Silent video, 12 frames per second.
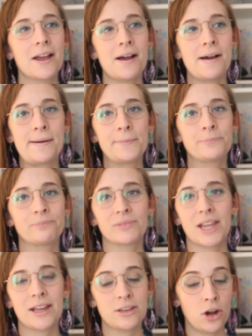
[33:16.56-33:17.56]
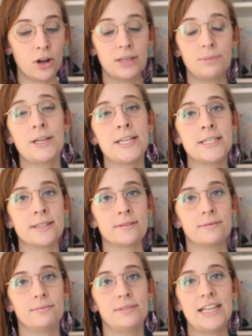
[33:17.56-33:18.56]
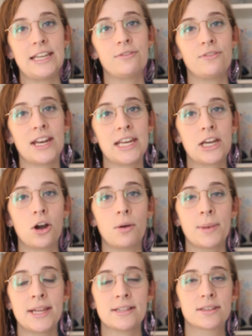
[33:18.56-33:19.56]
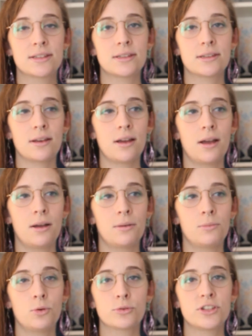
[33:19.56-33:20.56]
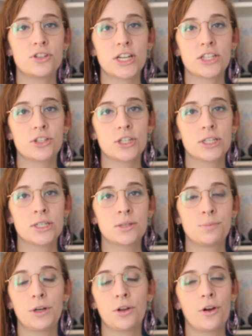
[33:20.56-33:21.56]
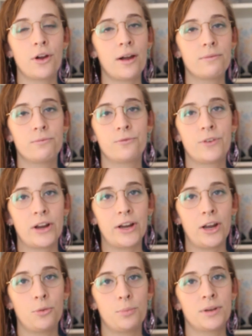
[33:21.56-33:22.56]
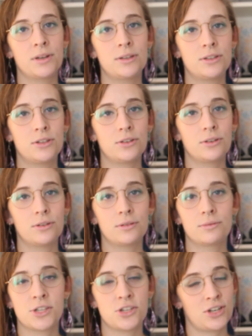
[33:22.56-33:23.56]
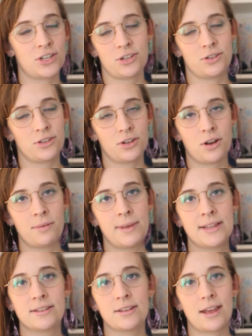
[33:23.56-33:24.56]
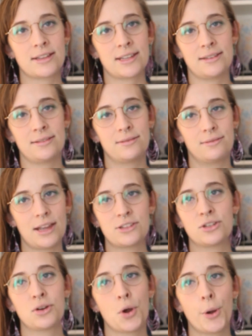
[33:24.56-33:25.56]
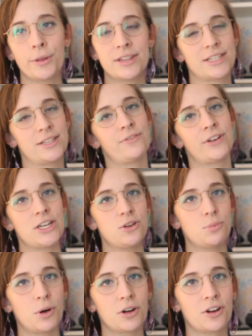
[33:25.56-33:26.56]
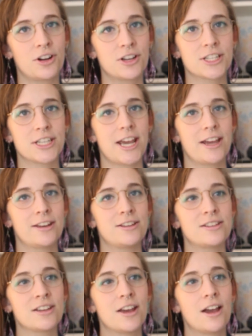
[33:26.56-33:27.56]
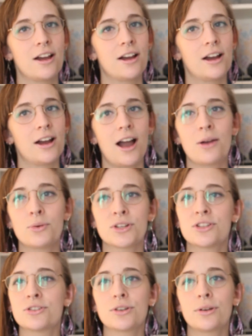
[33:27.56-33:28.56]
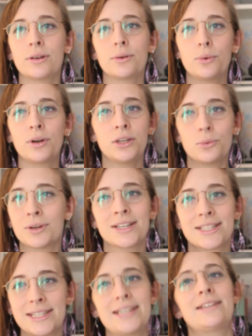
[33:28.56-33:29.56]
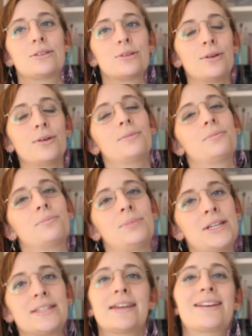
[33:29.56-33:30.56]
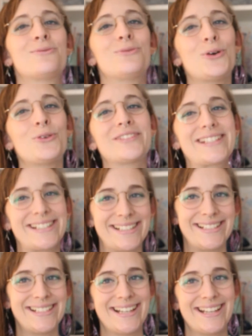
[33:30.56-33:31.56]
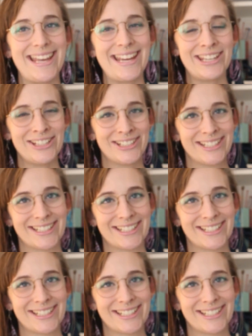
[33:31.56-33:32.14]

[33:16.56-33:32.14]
And yeah, please leave any comments or suggestions below. I'm very open to suggestions and comments. As you know, this is a very new podcast, and I want to show you what you want to see, so please get involved. Thank you.